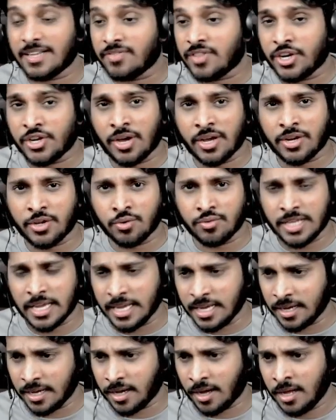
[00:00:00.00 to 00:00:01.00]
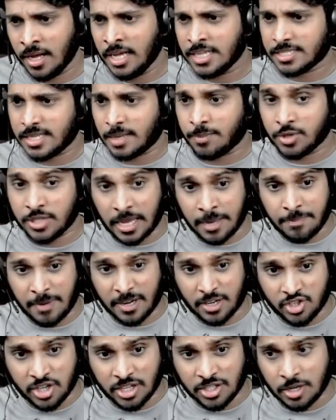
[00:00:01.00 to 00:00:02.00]
that you are using, suppose I
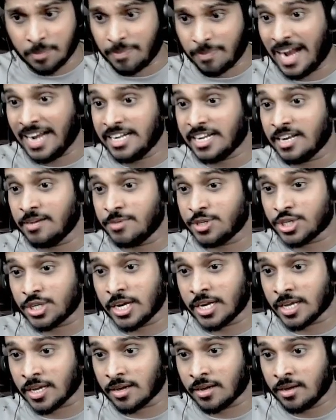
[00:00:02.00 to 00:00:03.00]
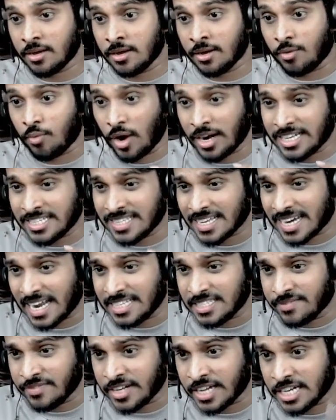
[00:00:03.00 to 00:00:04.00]
purchased a plant and machinery. What is the
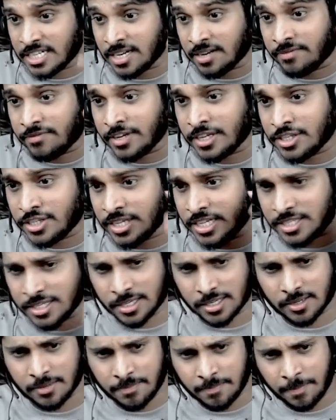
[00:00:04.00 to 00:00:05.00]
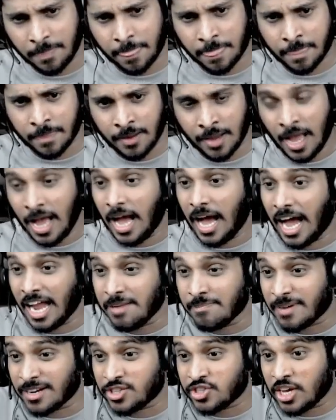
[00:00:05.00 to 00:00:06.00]
classification? Fixed asset. I
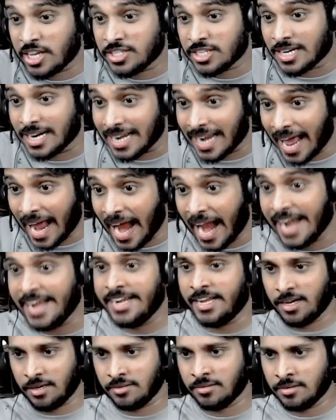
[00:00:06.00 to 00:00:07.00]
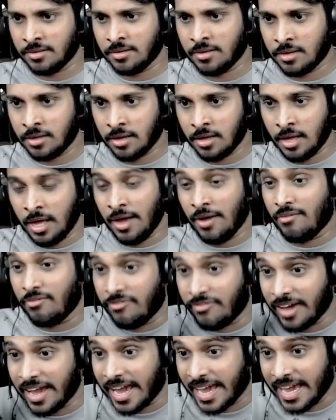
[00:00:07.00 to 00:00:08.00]
purchased land
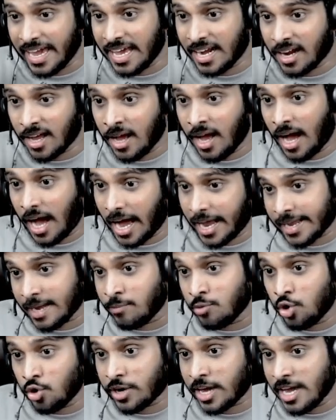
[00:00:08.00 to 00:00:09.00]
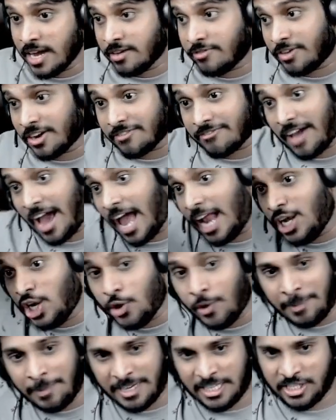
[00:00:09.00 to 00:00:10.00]
where I am looking for value
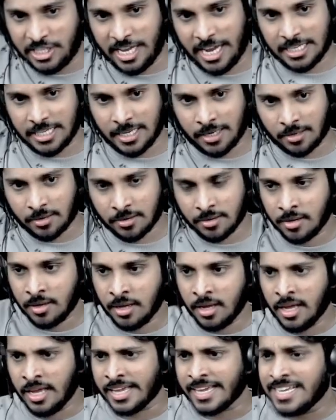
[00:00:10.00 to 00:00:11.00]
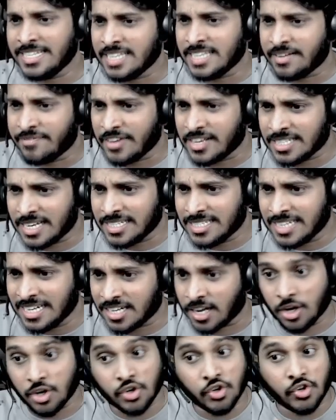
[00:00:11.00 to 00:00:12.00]
appreciation. Is it fixed
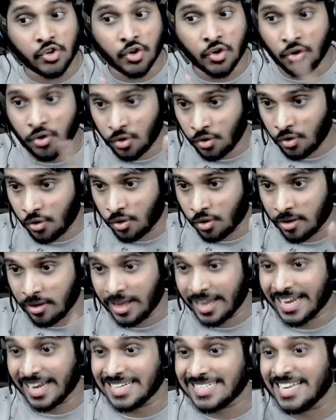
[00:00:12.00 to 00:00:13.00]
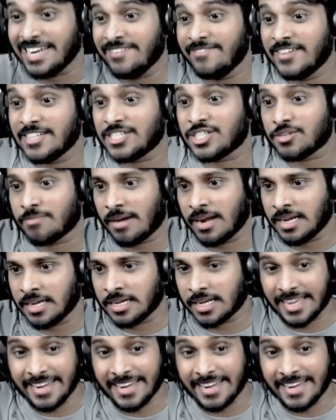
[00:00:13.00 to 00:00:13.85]
asset? No, it's investment